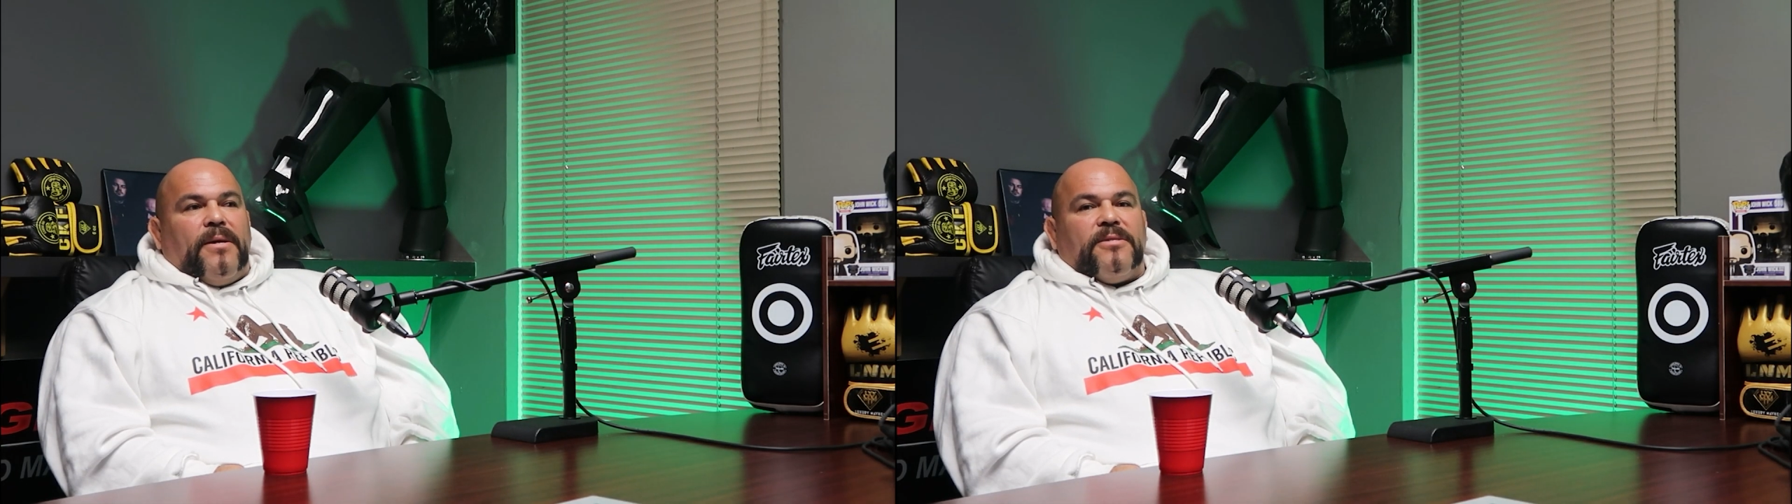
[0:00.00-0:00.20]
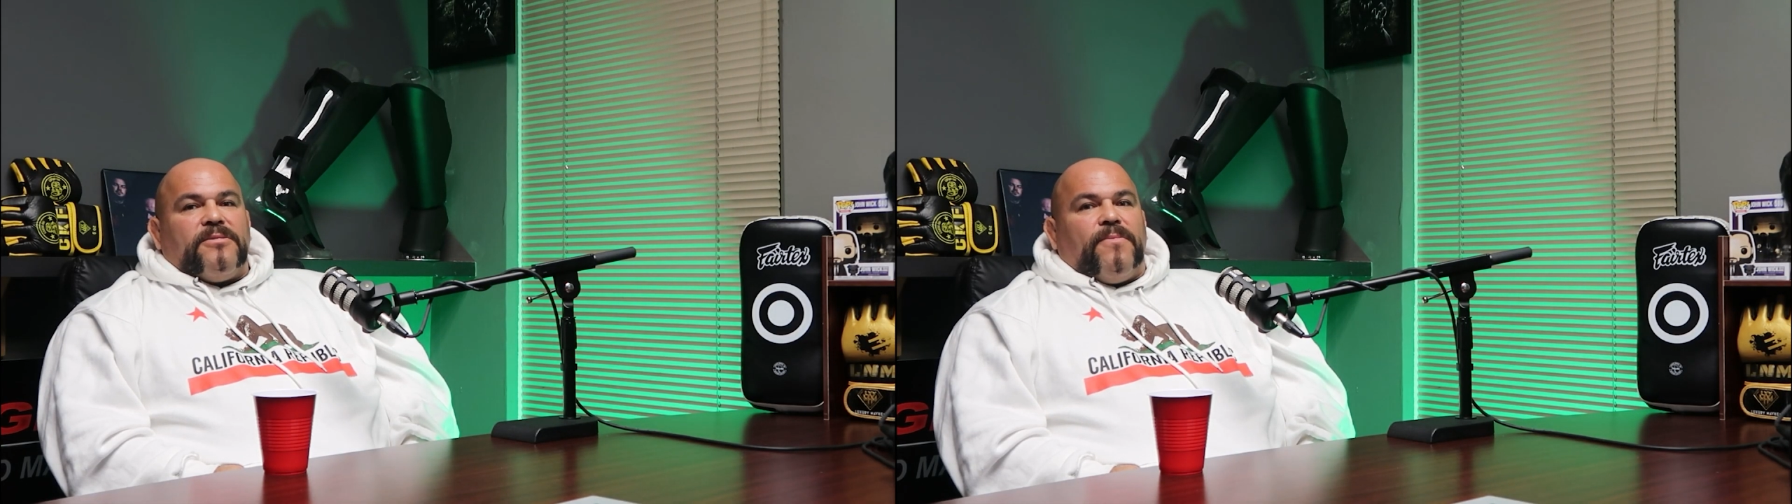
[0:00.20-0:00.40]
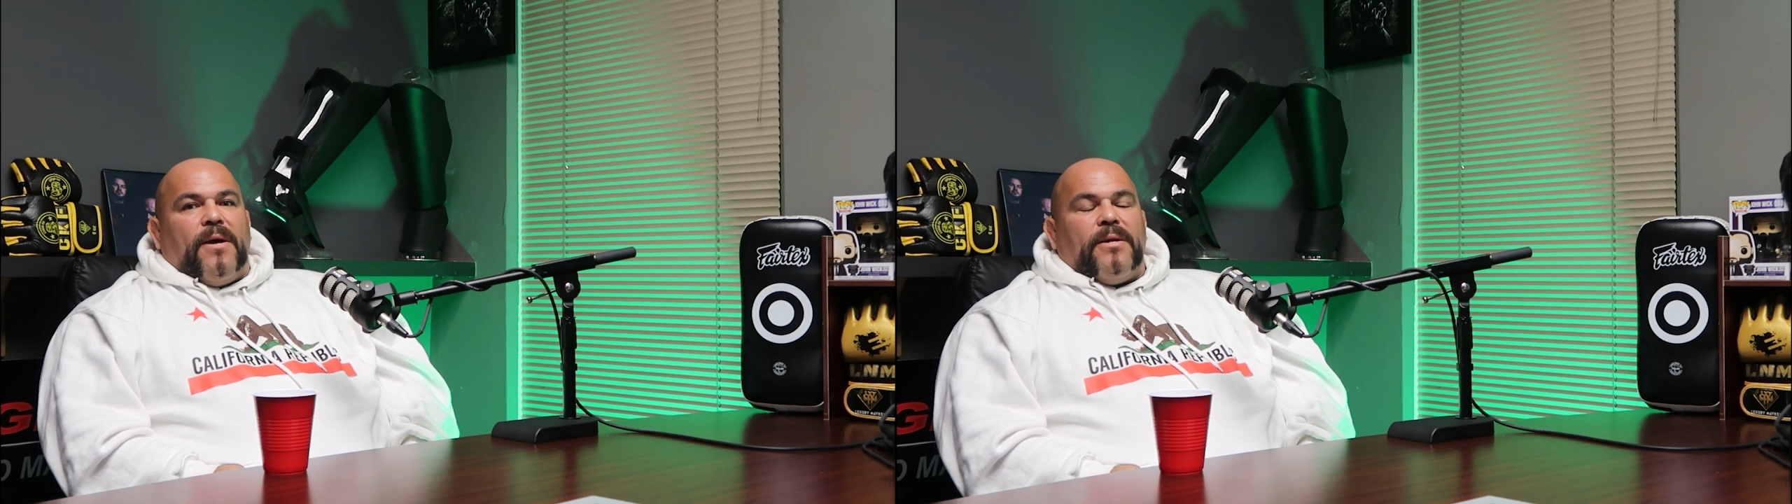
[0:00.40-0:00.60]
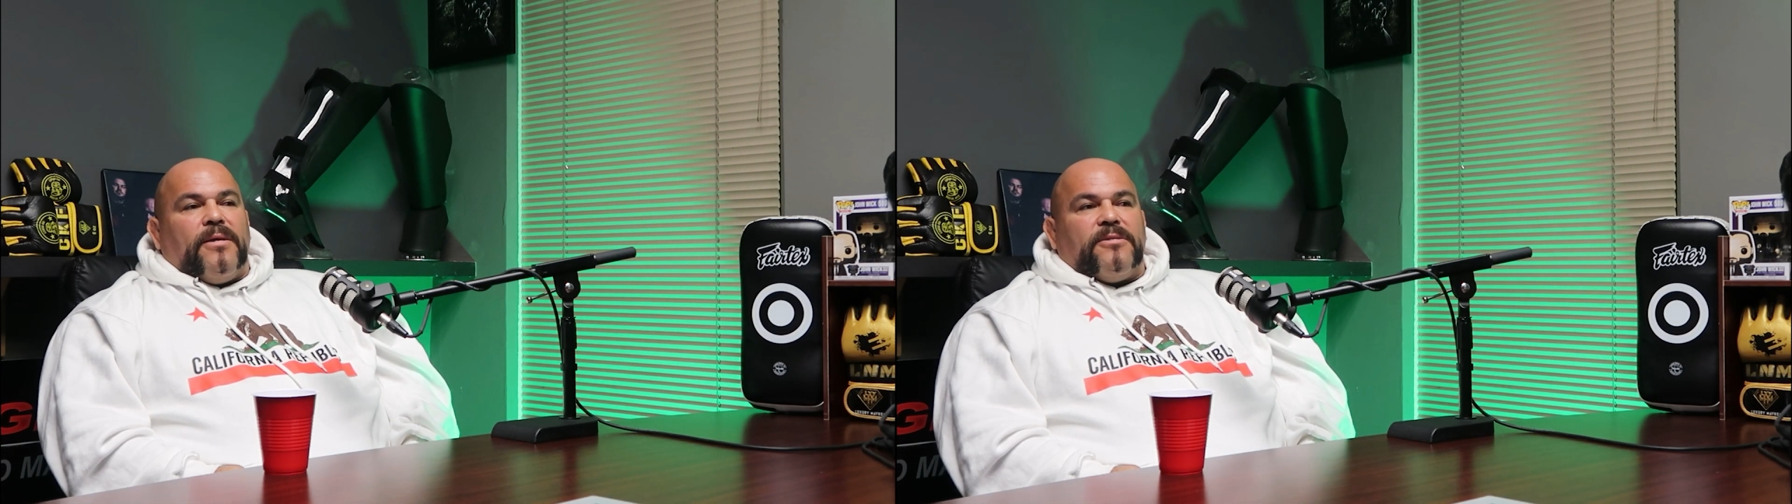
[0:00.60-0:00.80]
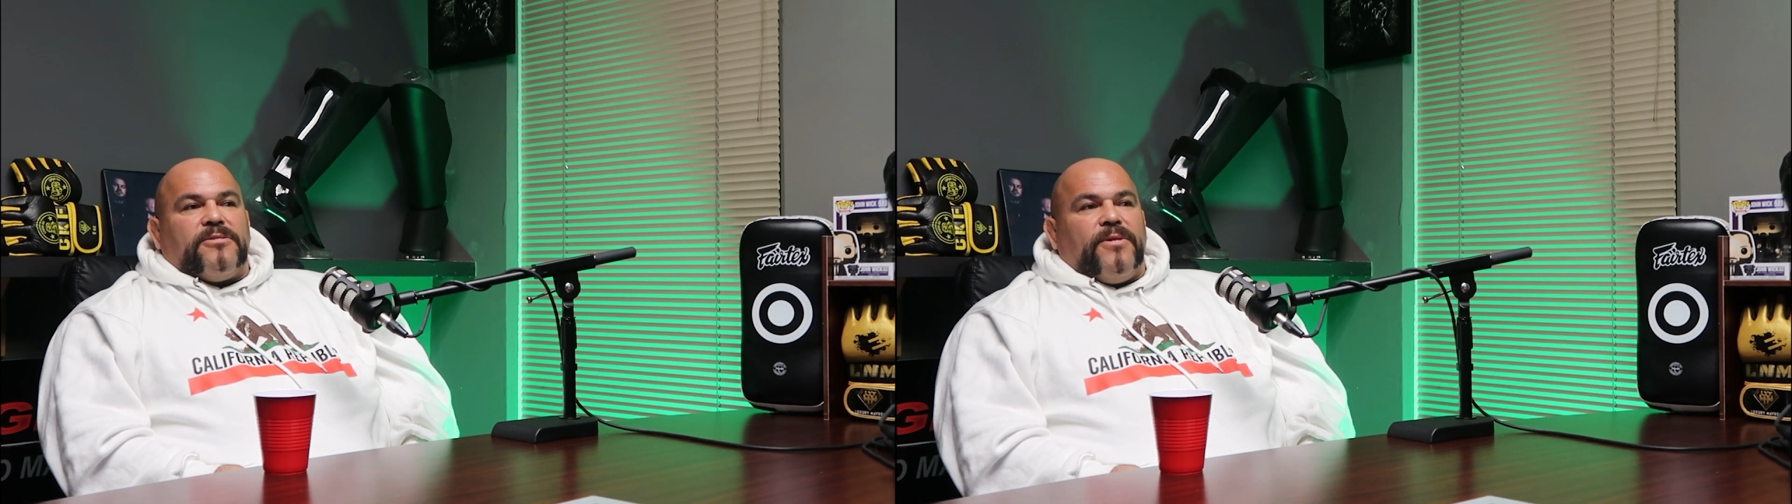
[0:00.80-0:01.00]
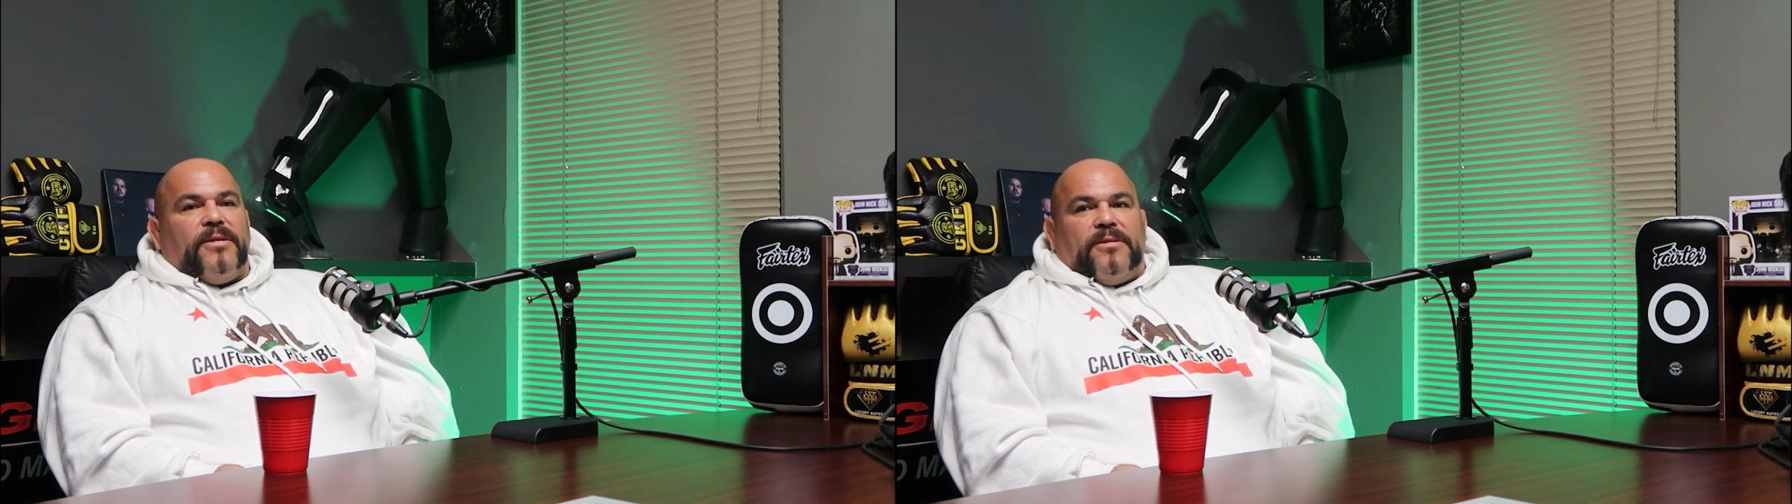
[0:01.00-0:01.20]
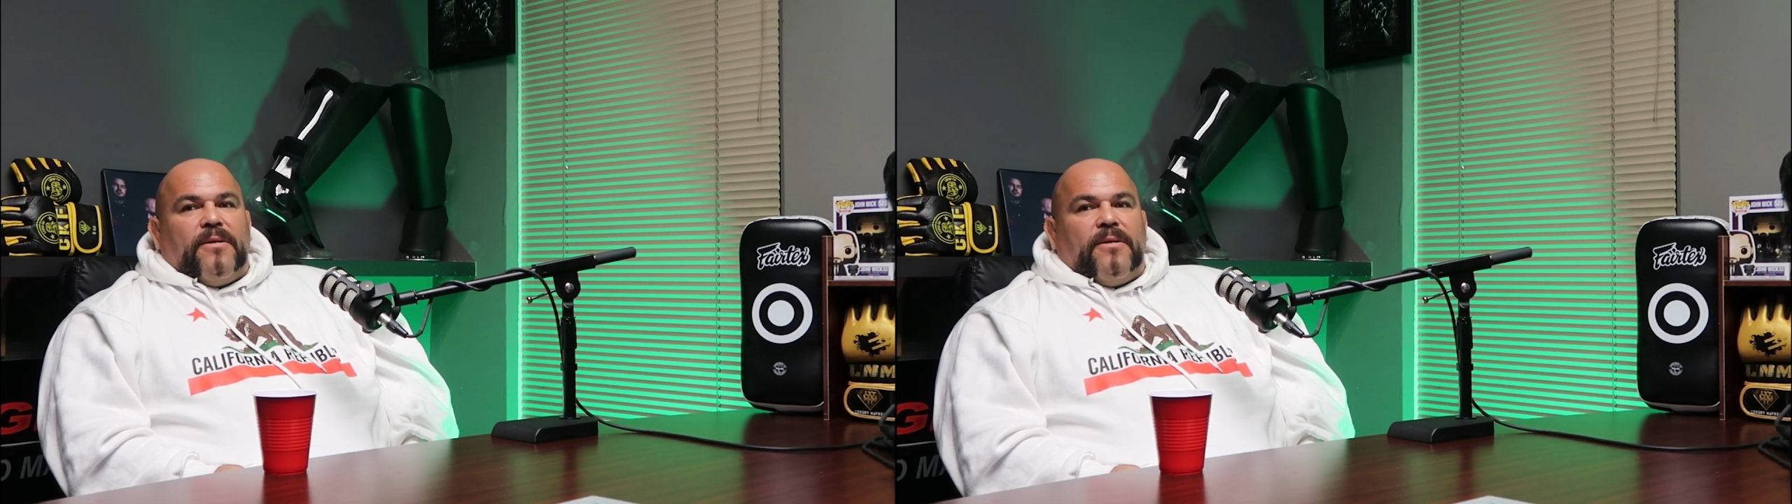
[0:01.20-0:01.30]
Kids rowdy on the street.